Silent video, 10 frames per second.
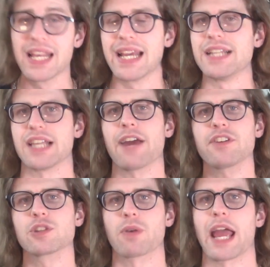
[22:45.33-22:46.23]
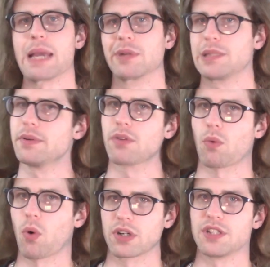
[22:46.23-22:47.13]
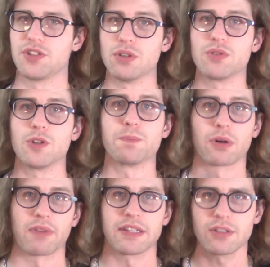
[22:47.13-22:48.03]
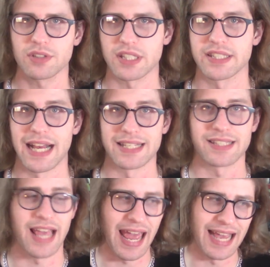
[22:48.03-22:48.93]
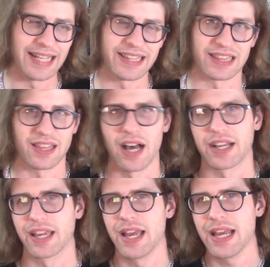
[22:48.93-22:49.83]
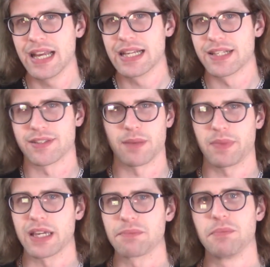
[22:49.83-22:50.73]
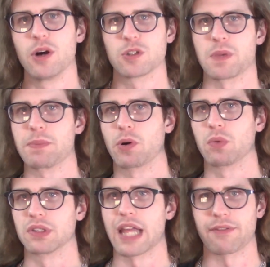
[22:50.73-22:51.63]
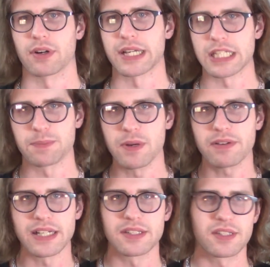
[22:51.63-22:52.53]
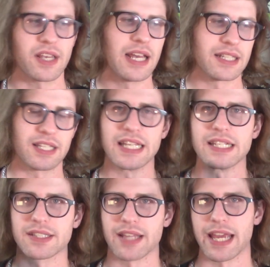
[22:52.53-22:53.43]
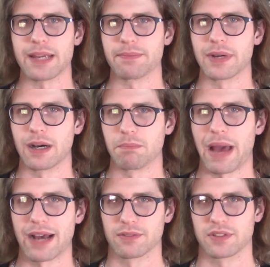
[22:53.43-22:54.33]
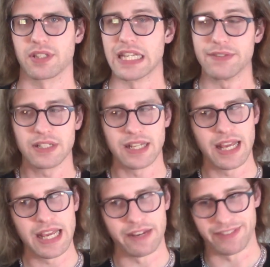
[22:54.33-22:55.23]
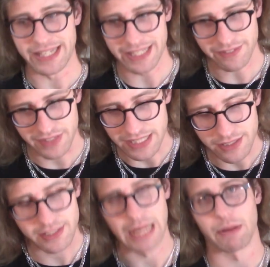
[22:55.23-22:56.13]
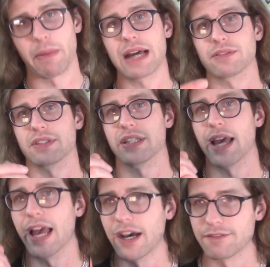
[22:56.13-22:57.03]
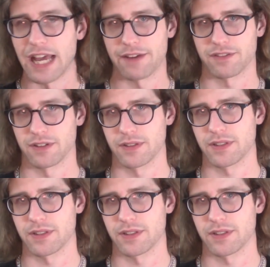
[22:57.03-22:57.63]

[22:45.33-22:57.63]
His efforts were able to be rewarded due to parental success and luck, something most people will never experience to the same amount, even if they give the same amount of effort.